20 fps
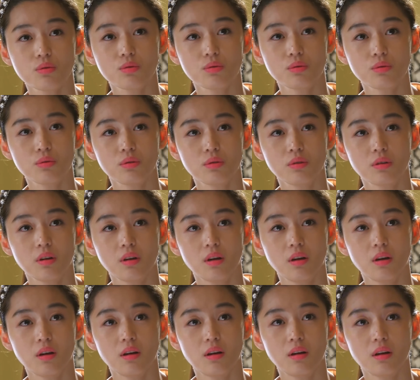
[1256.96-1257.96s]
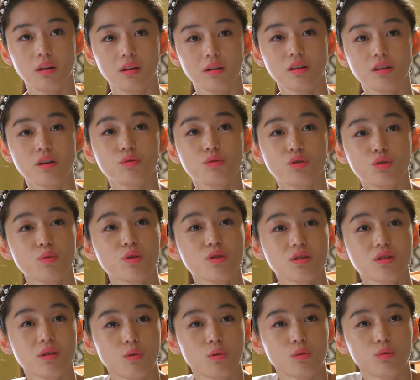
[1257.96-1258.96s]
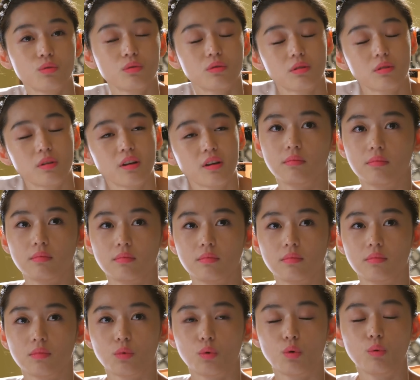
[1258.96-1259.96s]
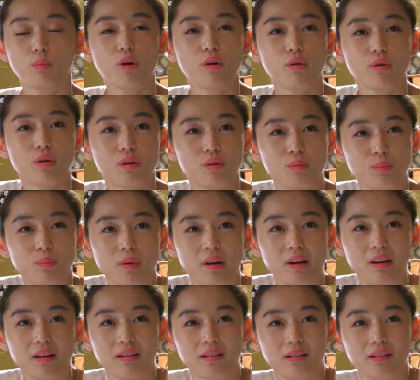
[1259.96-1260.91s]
told me this before." Then out of nowhere, his brother walked in and was